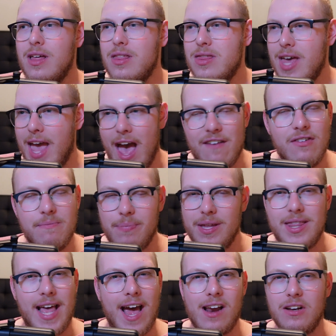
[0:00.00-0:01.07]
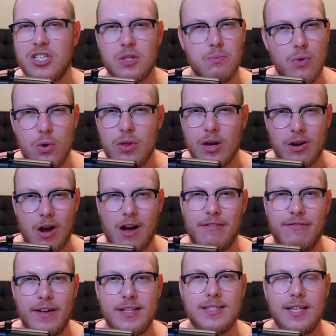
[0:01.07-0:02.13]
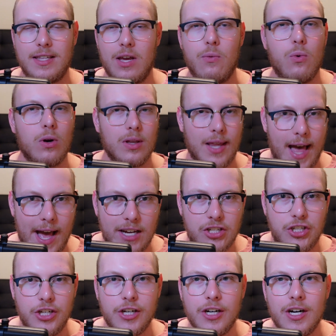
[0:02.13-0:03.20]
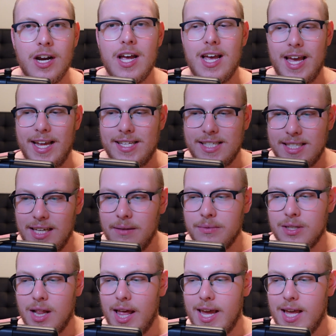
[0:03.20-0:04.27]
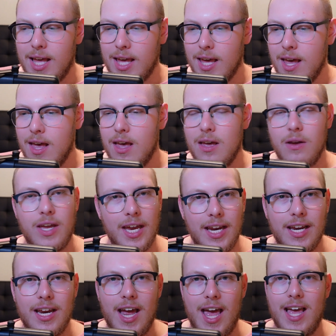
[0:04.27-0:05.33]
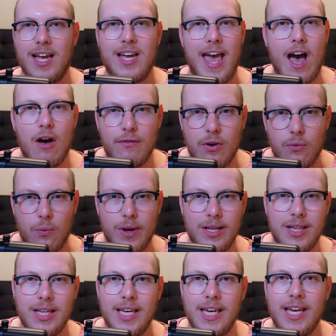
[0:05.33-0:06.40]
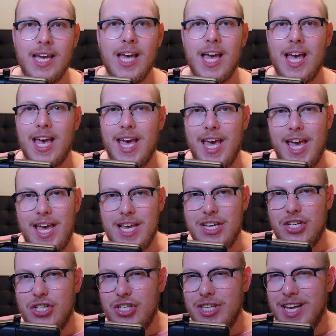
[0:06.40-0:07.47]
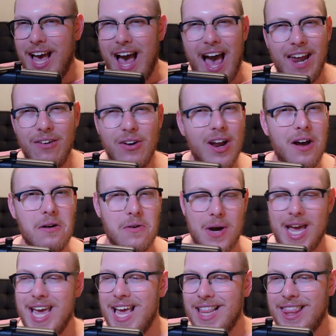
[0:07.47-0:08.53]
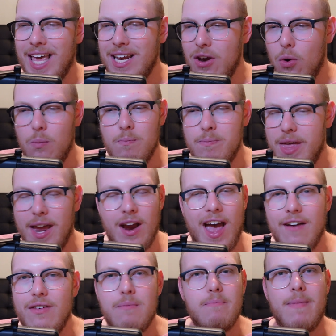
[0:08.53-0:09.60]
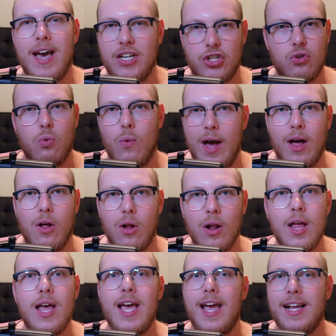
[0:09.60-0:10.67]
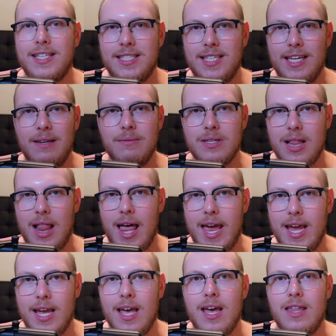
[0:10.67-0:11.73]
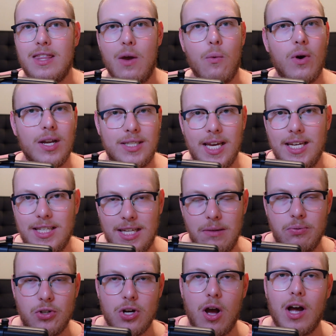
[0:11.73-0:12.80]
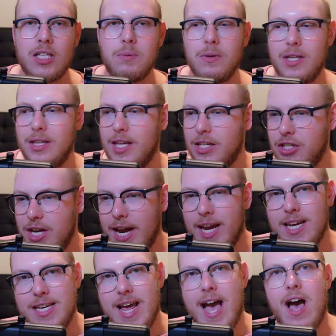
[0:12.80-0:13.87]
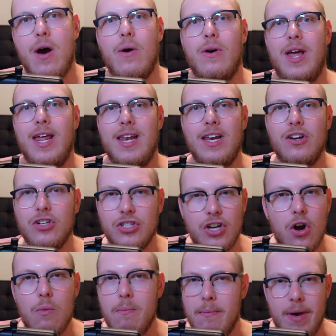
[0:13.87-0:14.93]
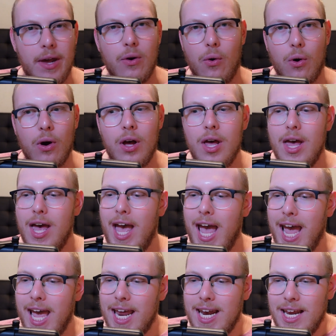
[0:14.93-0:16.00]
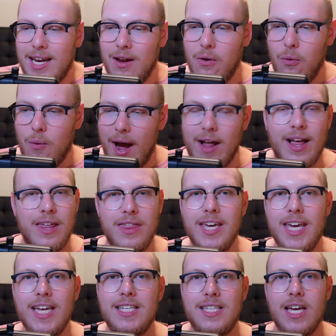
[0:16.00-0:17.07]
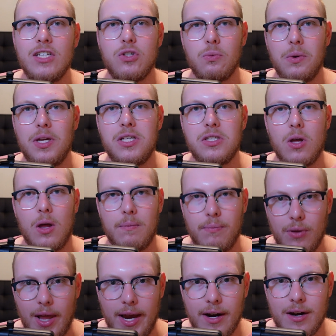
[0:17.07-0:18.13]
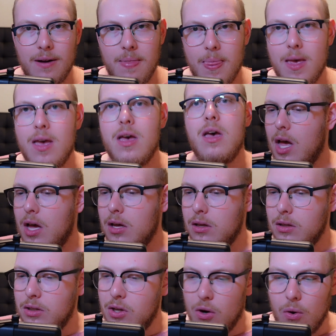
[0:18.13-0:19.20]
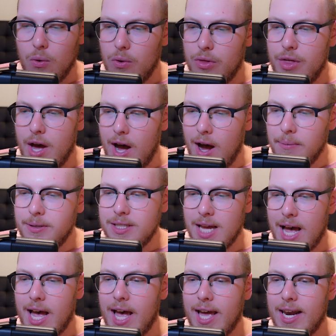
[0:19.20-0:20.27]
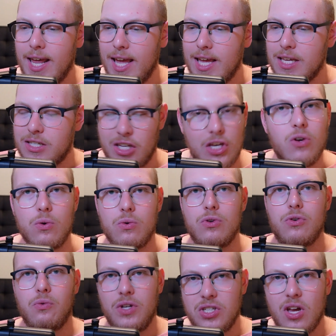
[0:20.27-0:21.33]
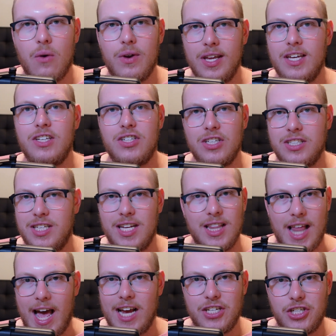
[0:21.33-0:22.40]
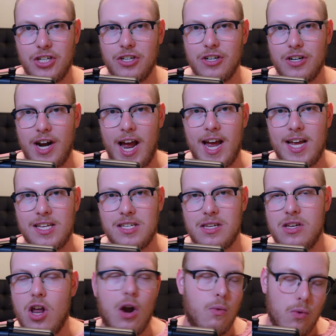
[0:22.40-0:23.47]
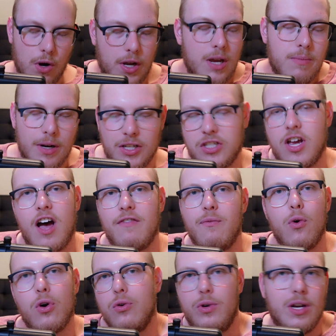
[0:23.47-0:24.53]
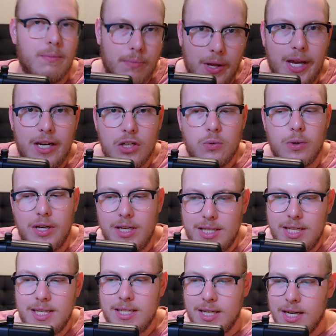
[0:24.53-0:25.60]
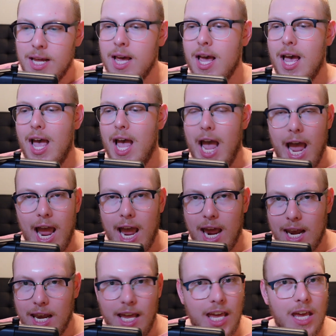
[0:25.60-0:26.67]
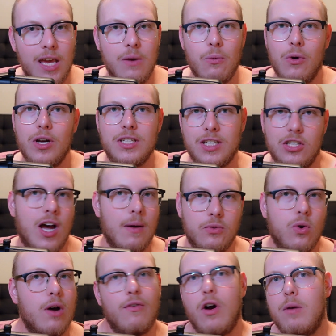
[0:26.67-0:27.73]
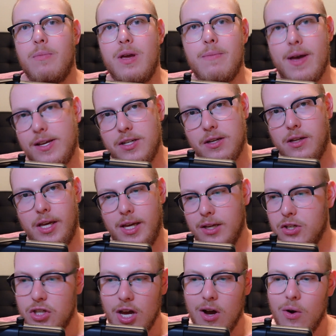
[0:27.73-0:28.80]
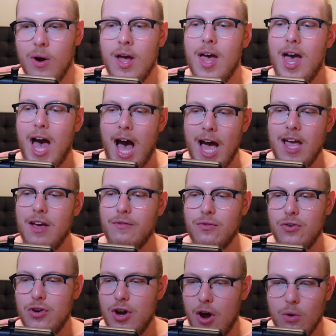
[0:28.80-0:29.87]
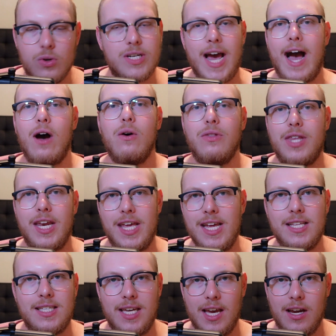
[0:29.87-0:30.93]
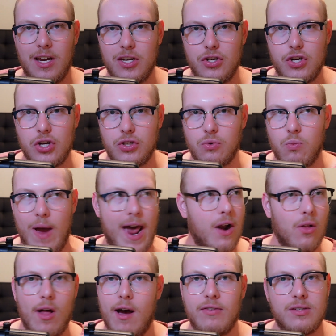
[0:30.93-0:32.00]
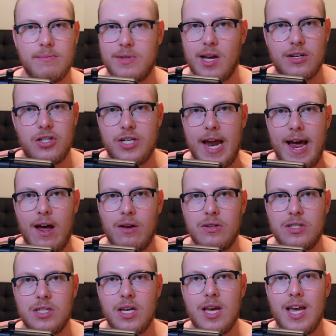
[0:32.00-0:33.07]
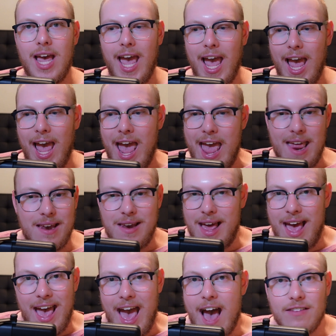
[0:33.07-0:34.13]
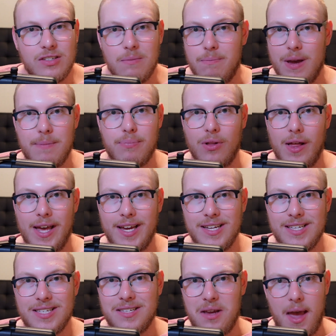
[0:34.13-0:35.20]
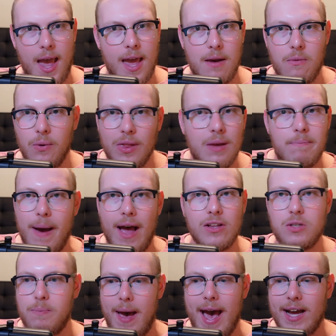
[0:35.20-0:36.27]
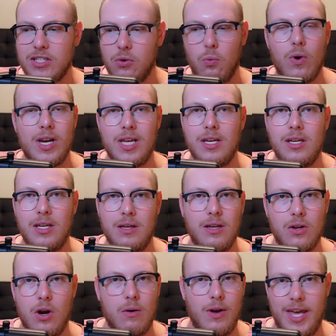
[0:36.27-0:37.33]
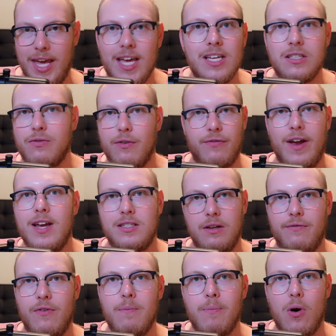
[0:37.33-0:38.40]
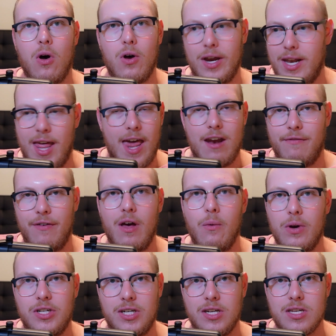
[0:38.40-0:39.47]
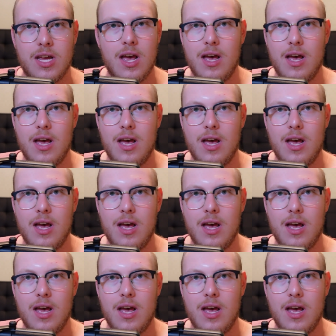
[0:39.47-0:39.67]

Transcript: They haven't been that smooth on offense like they were last year. It seems like getting Calvin Ridley is I don't know. They don't they haven't meshed well. It seems like they want to take deep shots, but then they check it down and there's no middle. And while I think Etienne is a really solid player, you know, the upside is huge. We saw what he just did last year as not a rookie, but a sophomore who didn't play in his rookie season. And he was a top 12 RB basically. So I have no doubt that Etienne can just rattle off some touchdowns and have some big plays and really bounce back to what he, you know, is for fantasy football and the NFL, which is